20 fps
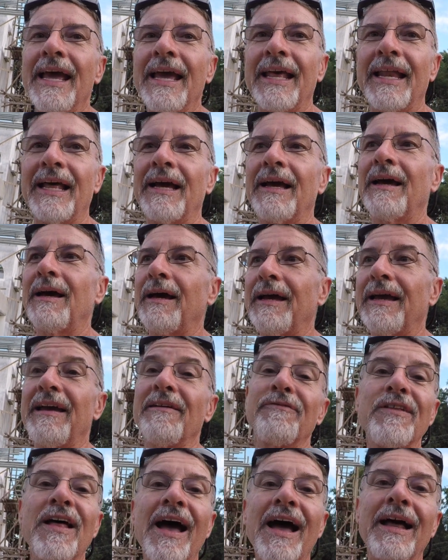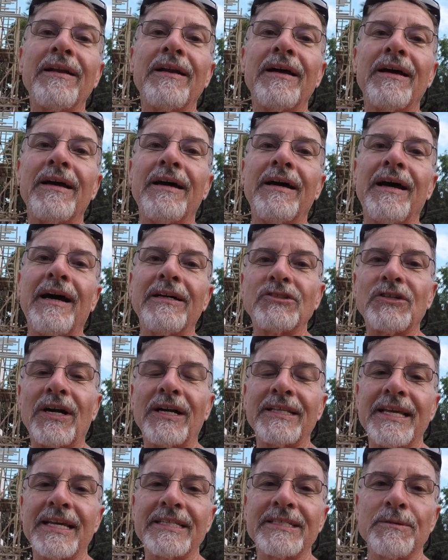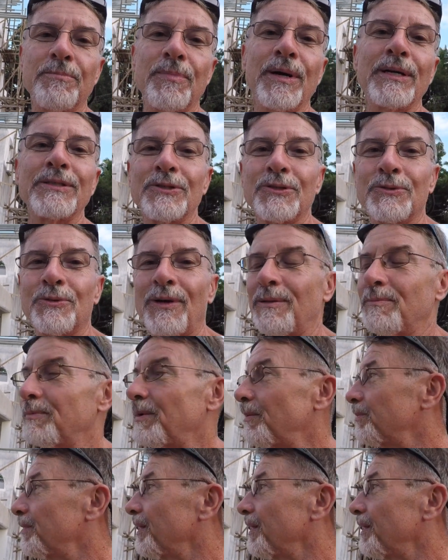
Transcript: If not, I'll try to take some pictures while I'm up